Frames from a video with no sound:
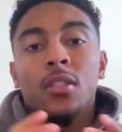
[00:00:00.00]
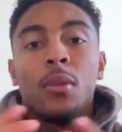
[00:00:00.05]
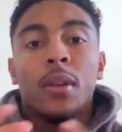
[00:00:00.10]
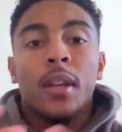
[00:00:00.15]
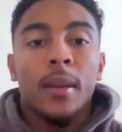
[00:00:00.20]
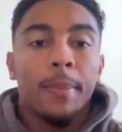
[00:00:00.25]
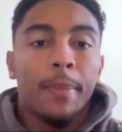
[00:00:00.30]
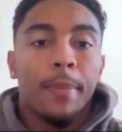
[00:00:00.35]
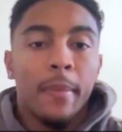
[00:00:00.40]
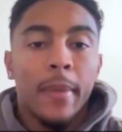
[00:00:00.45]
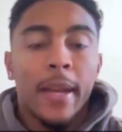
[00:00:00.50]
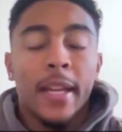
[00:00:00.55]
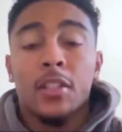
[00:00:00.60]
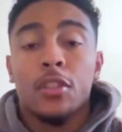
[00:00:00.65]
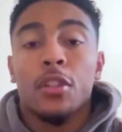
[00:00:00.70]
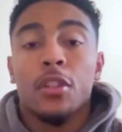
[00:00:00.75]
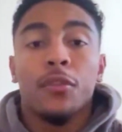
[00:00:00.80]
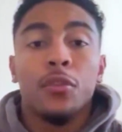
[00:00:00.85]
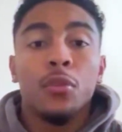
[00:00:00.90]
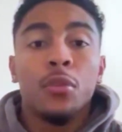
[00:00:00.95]
to implement.
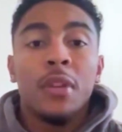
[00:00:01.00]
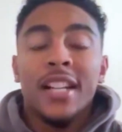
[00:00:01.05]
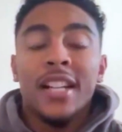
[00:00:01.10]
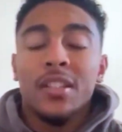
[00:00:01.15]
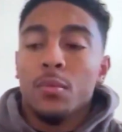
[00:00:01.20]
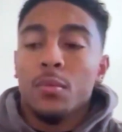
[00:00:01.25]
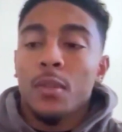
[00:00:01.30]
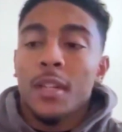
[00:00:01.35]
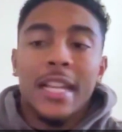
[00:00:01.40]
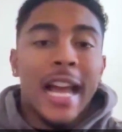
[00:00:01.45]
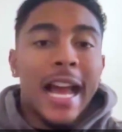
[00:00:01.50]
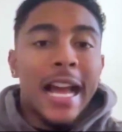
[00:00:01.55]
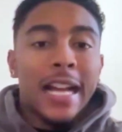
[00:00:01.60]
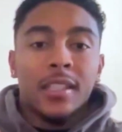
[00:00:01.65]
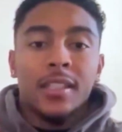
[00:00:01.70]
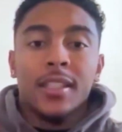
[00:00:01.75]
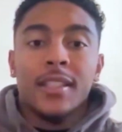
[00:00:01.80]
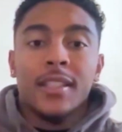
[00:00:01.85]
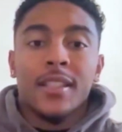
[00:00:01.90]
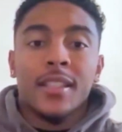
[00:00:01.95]
So if you guys want to
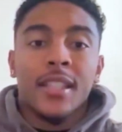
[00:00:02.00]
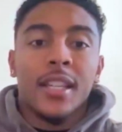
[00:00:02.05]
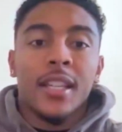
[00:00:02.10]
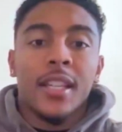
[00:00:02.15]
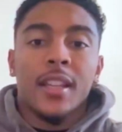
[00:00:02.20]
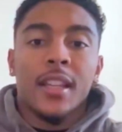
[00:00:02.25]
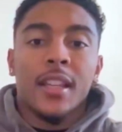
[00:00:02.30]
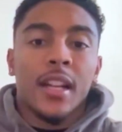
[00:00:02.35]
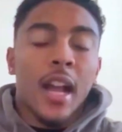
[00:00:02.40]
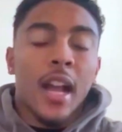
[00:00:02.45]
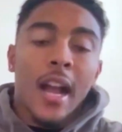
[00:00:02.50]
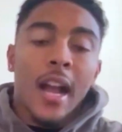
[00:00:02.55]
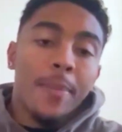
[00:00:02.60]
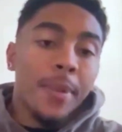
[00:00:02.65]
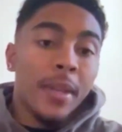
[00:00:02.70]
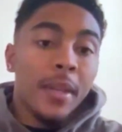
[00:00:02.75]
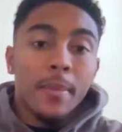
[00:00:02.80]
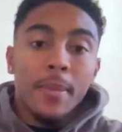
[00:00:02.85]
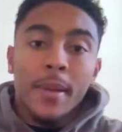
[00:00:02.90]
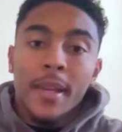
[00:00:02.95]
actually see the
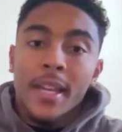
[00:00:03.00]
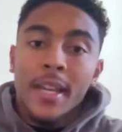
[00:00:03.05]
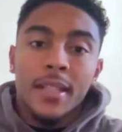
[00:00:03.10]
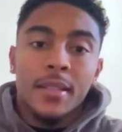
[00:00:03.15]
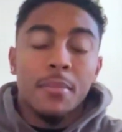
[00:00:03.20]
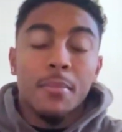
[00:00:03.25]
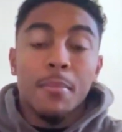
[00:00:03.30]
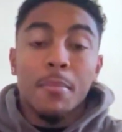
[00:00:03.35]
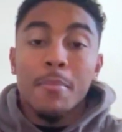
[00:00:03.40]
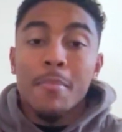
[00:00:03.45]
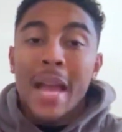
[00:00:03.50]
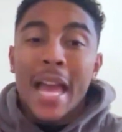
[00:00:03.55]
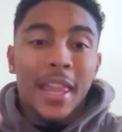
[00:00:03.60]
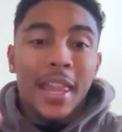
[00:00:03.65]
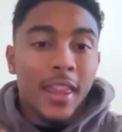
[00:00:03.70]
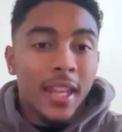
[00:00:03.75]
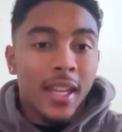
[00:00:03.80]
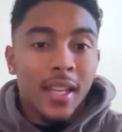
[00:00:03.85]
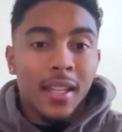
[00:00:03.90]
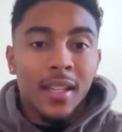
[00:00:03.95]
copy and paste
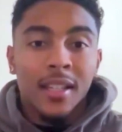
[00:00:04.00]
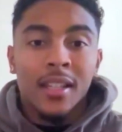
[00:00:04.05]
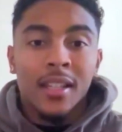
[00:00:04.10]
method,